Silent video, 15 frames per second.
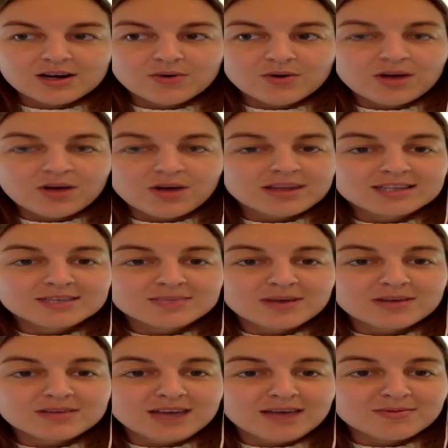Well, I think it's
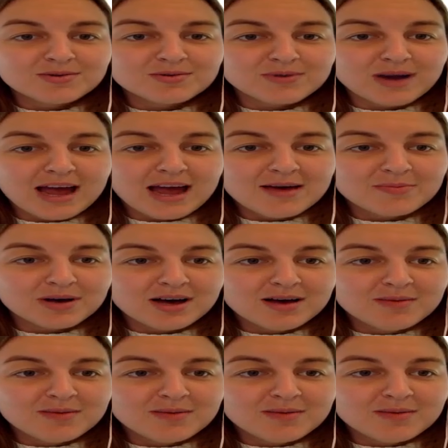about time to wrap
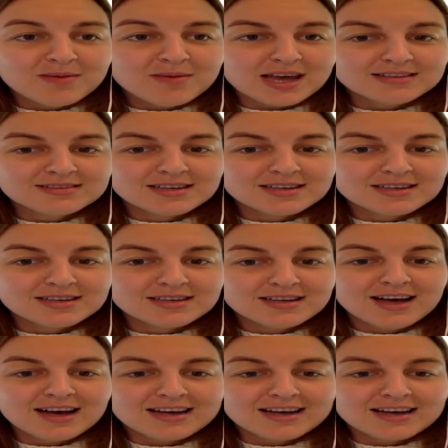up then.
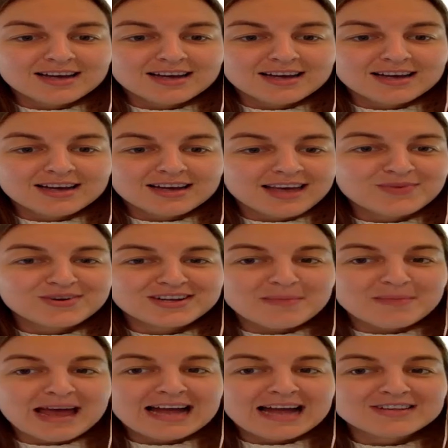Thank you. Again,
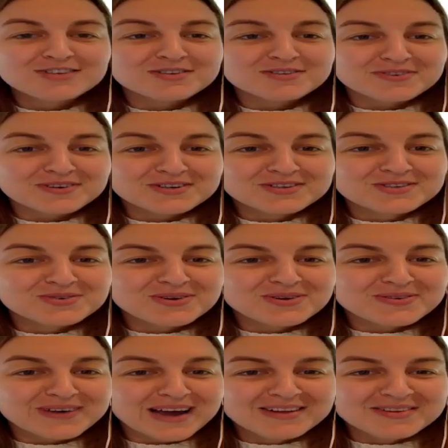we're going to imagine a
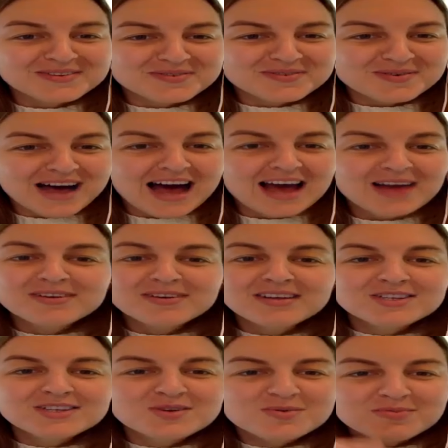virtual round. Of, I
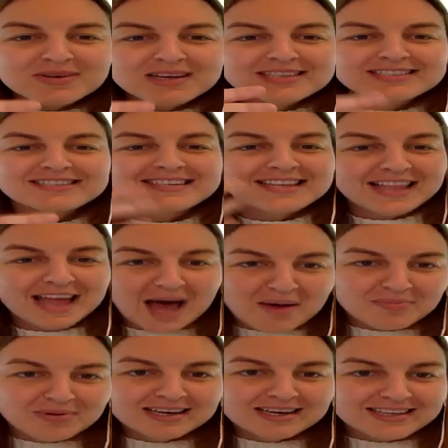really do miss
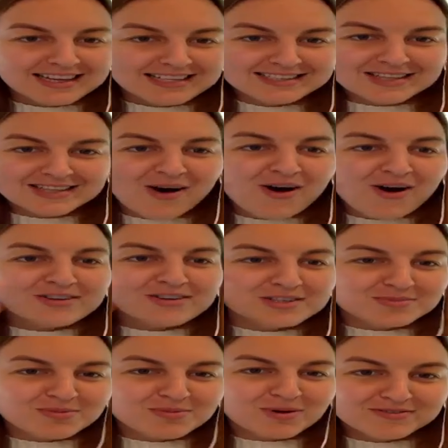clapping. That's the hardest
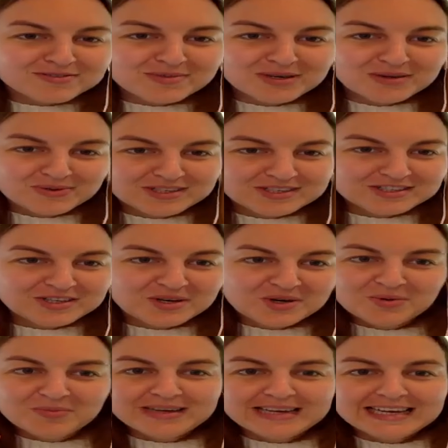part for me with
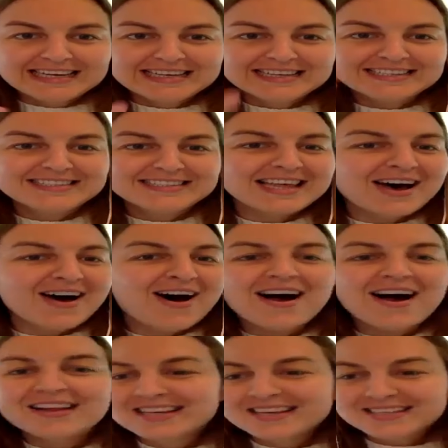Zoom is the
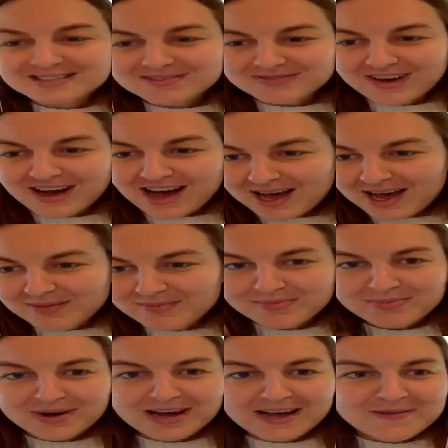audience vibe.
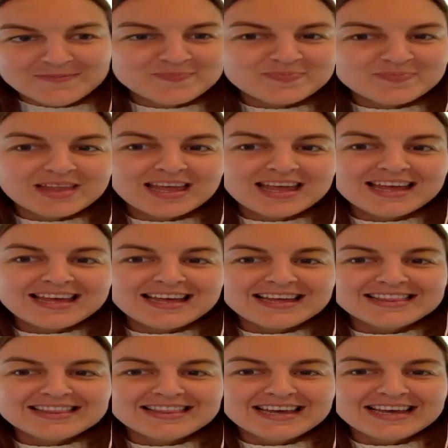But
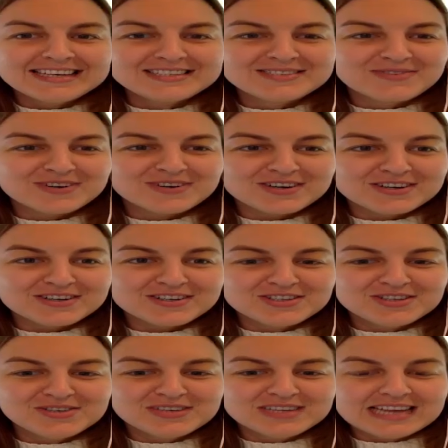thanks for
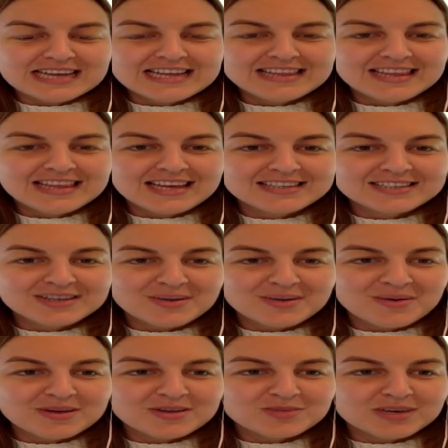tuning in. Thanks so
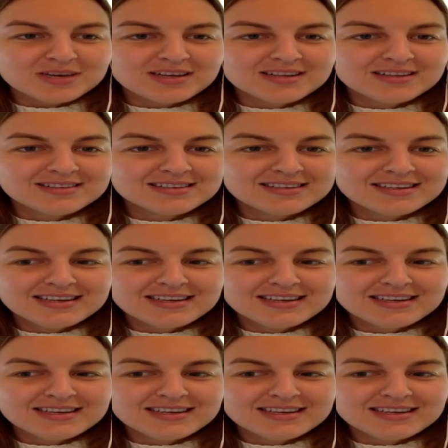much, Bill.